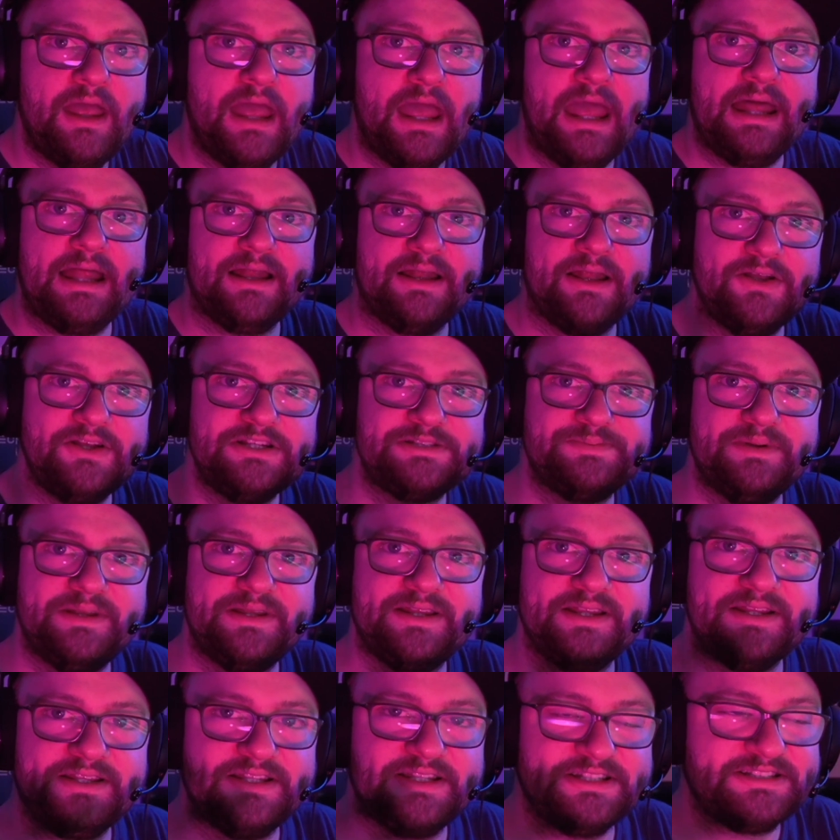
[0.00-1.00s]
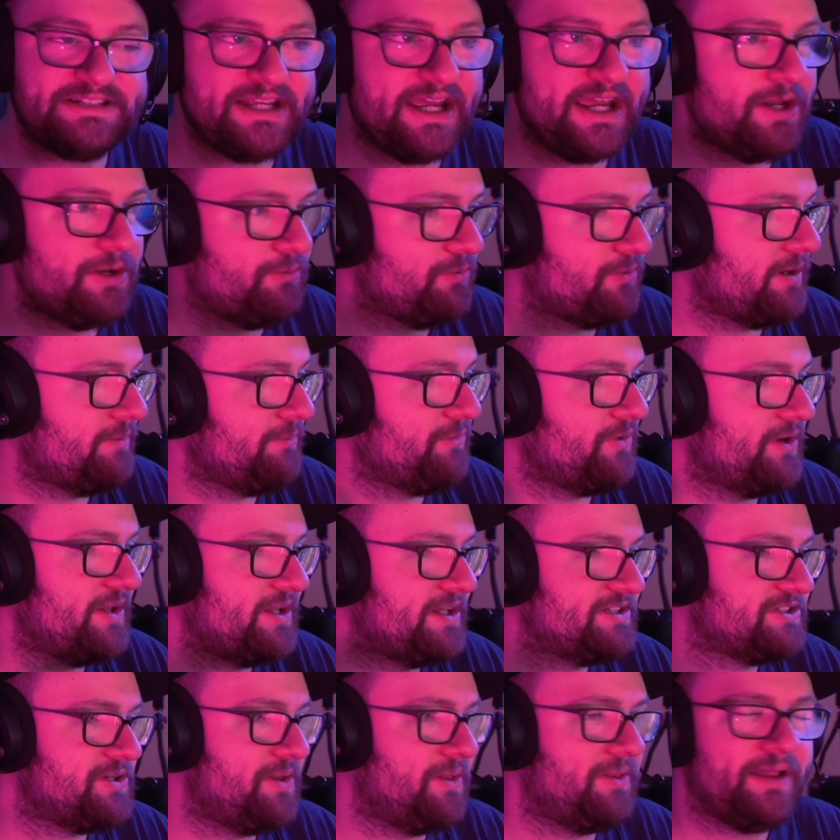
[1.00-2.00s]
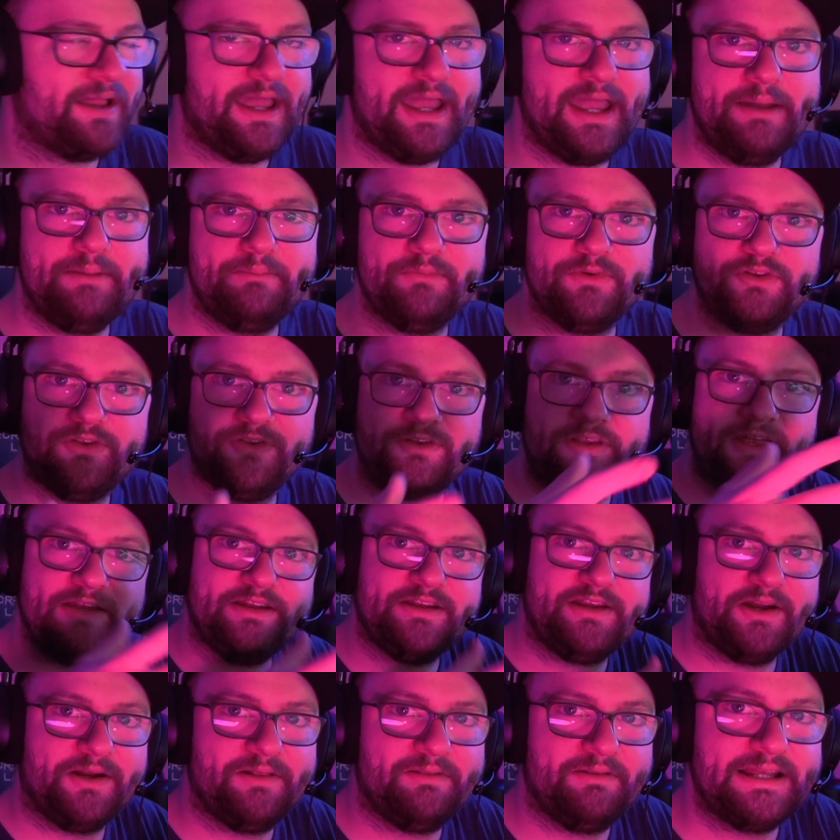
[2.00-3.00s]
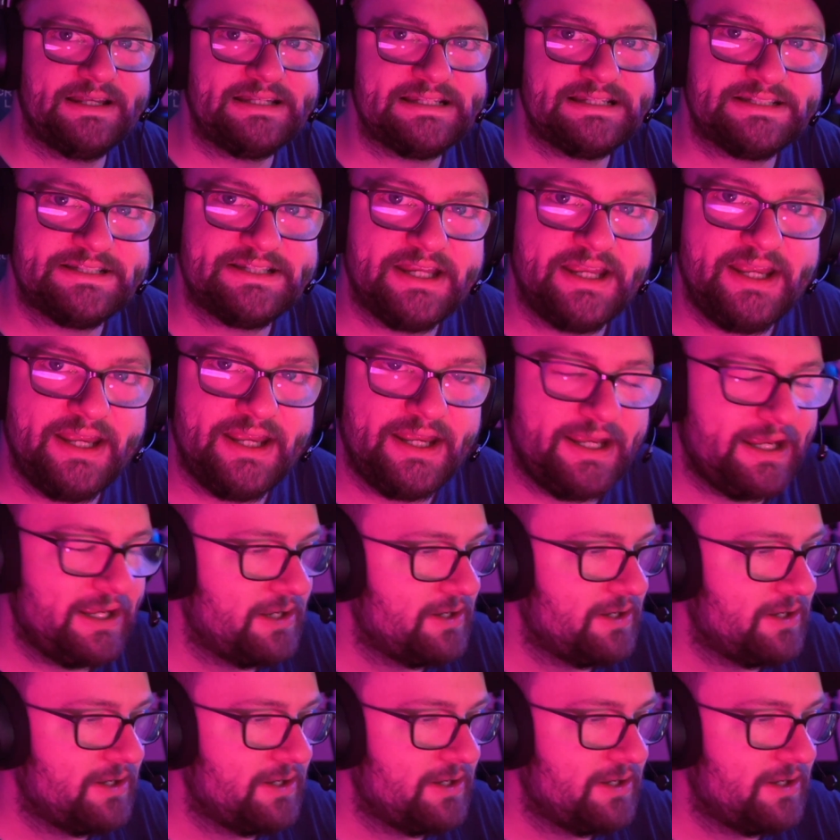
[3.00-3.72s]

it allows me to decide whether I'm going to install a game to the internal SSD,